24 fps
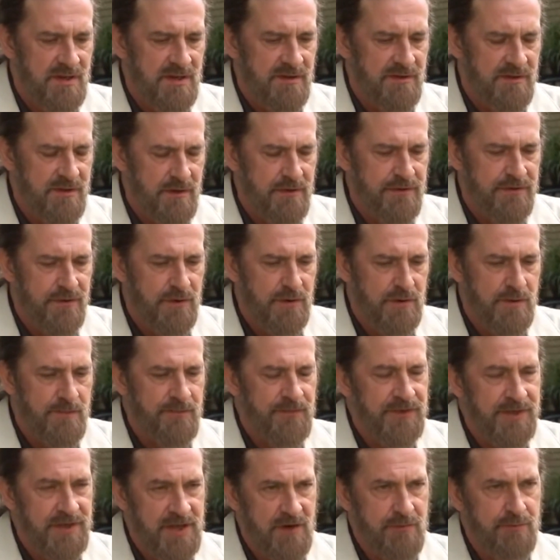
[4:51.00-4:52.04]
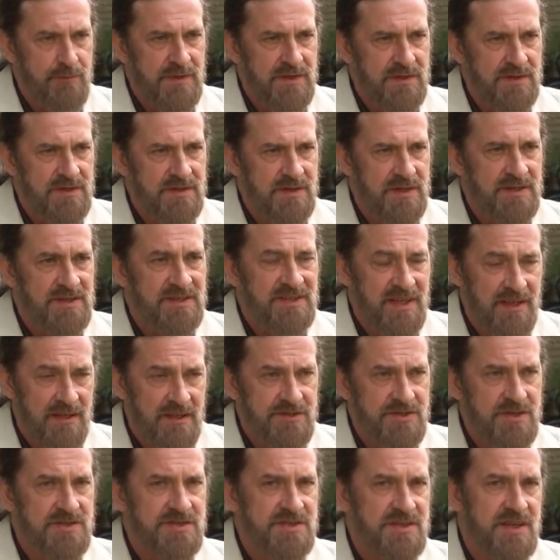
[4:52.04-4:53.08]
Therefore, government
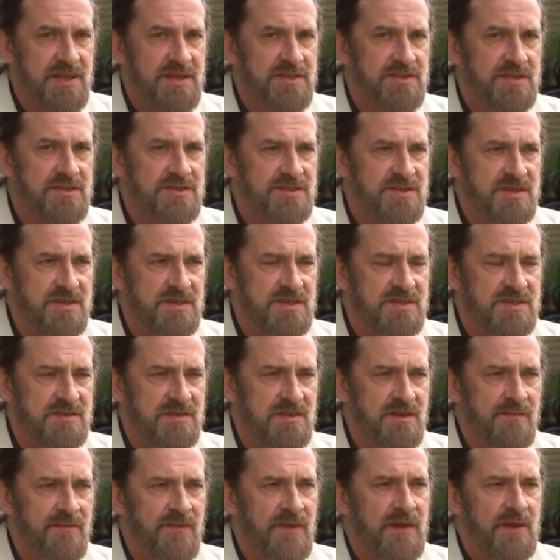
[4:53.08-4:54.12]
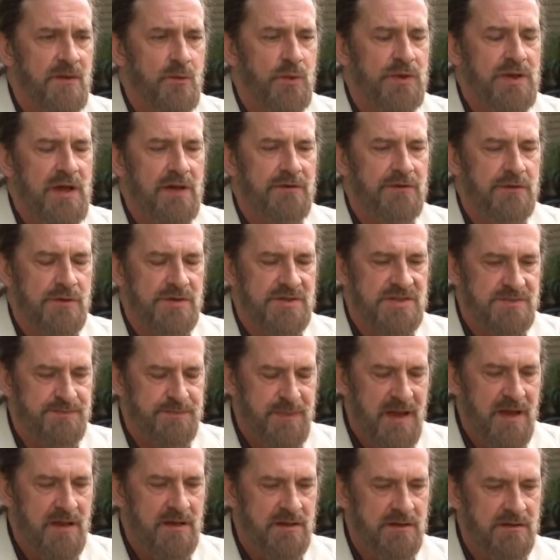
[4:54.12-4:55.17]
intelligence agencies would have to
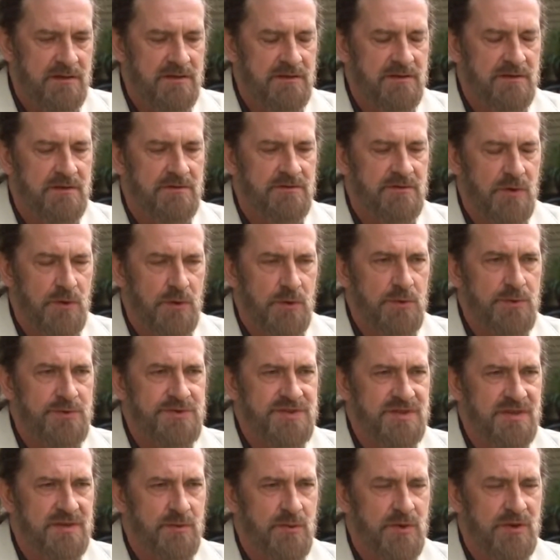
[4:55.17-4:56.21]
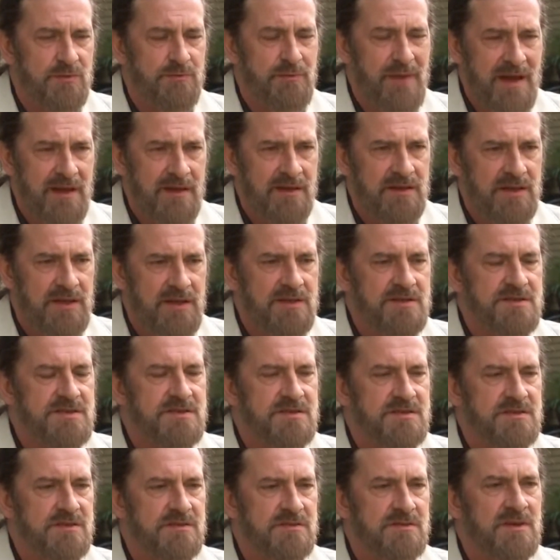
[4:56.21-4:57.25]
expand their roles with
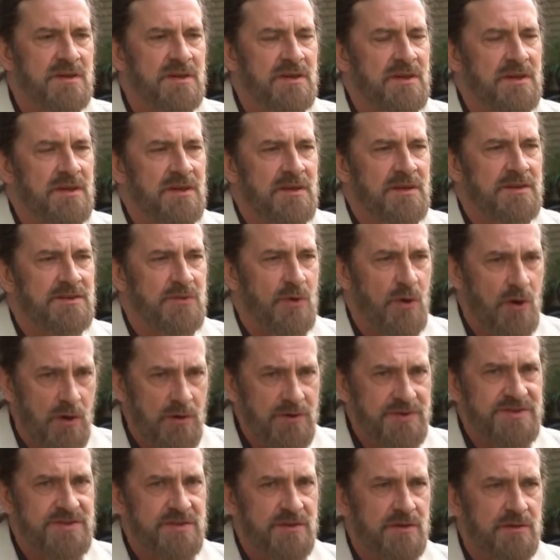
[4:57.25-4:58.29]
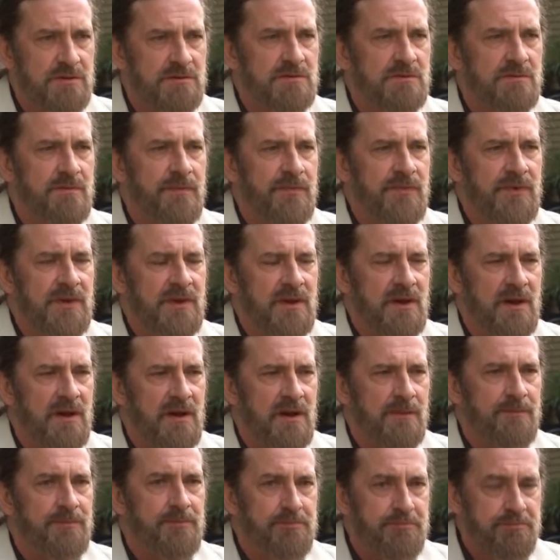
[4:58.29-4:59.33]
mandates to also
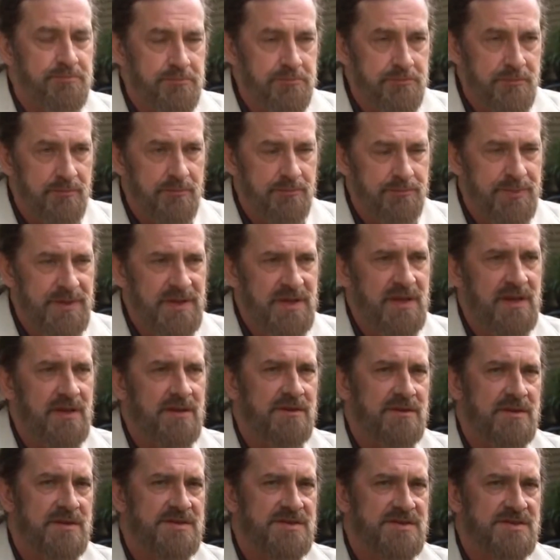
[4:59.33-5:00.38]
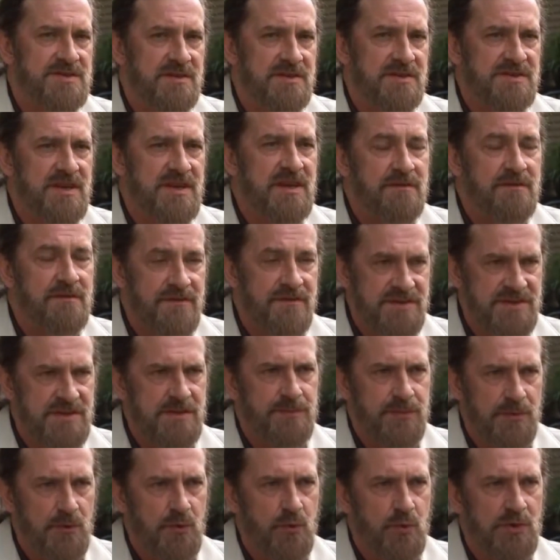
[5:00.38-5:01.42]
be in this
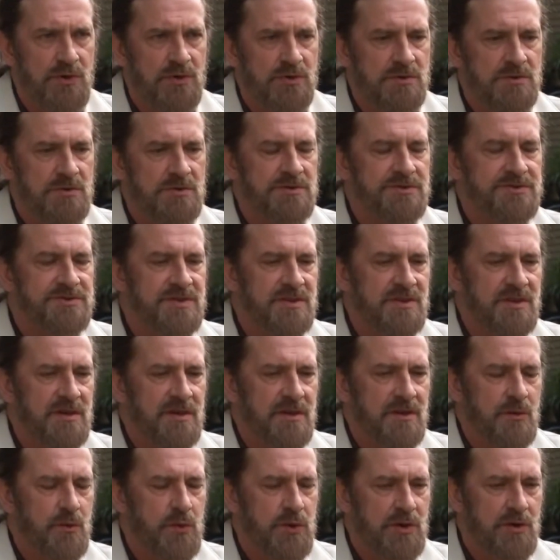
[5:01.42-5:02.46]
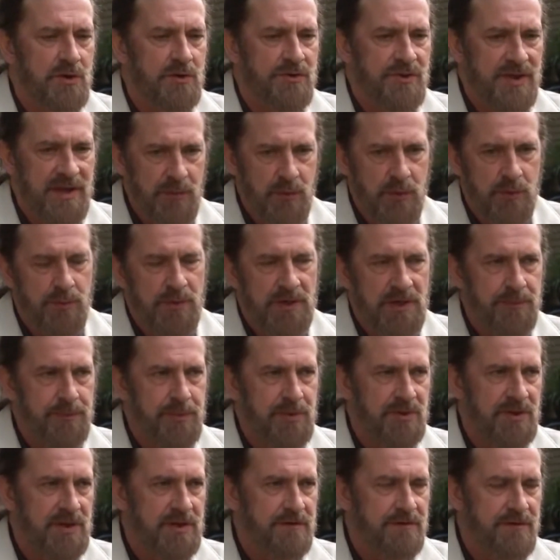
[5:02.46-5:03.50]
invisible world where they would
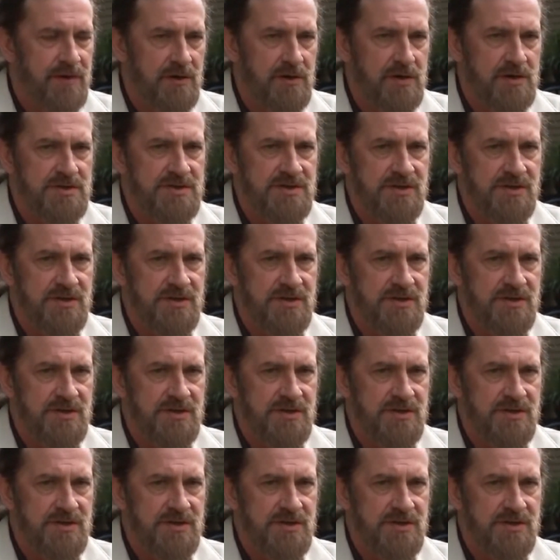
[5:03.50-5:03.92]
manipulate various